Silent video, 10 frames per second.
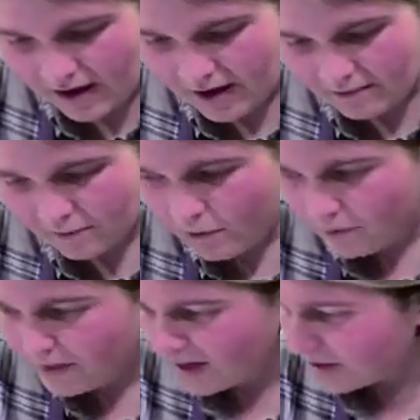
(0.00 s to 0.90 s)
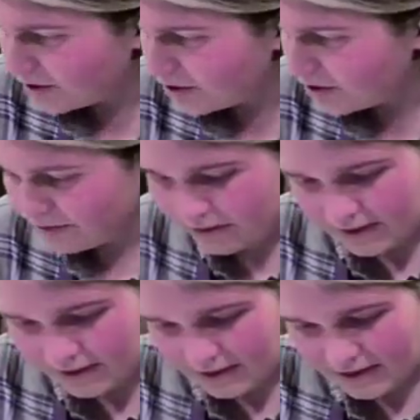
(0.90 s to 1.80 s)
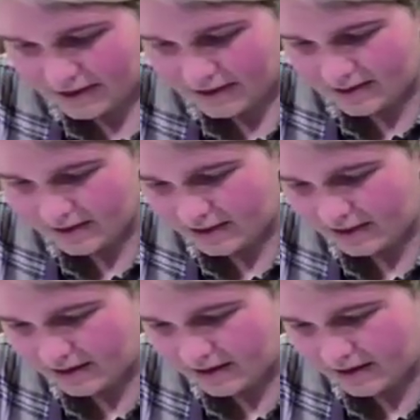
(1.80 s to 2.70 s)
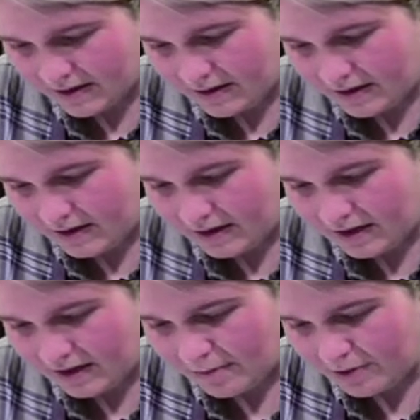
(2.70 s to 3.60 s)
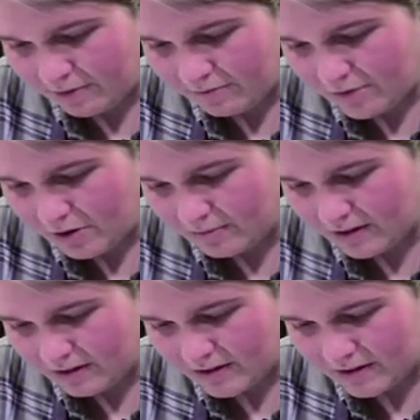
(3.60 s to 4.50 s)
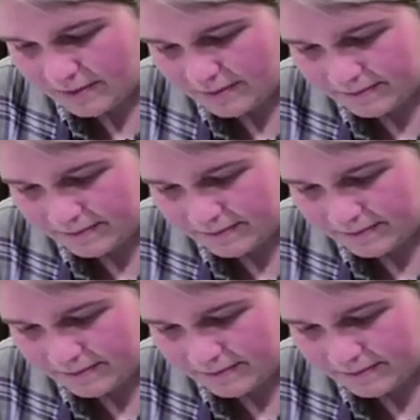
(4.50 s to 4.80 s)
And what we can do is, in a couple of moments,